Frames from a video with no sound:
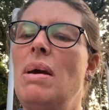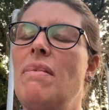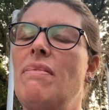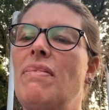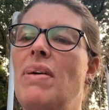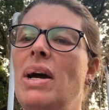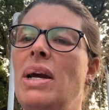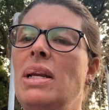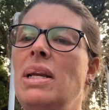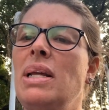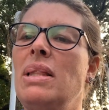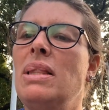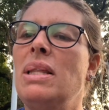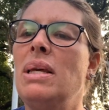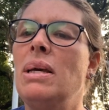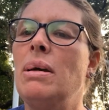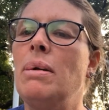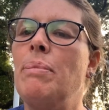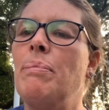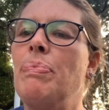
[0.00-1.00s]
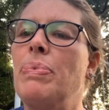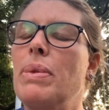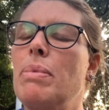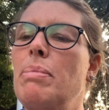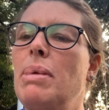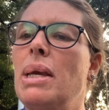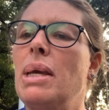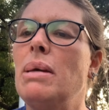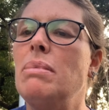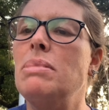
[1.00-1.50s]
Finding them
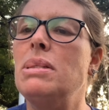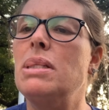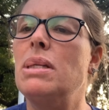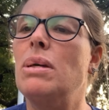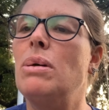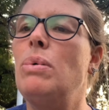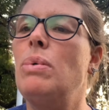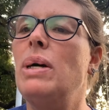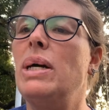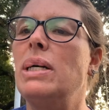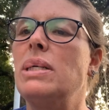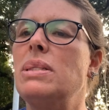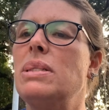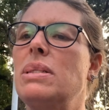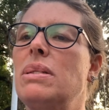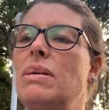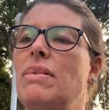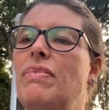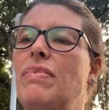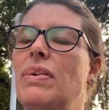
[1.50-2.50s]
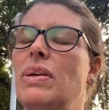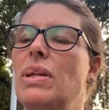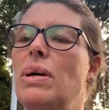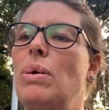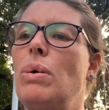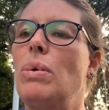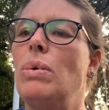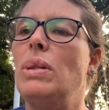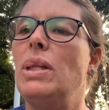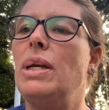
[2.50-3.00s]
becomes the quest for the
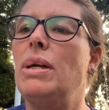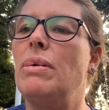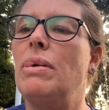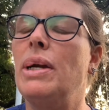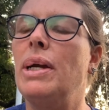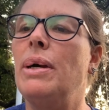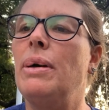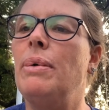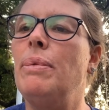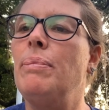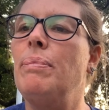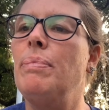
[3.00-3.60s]
Holy Grail.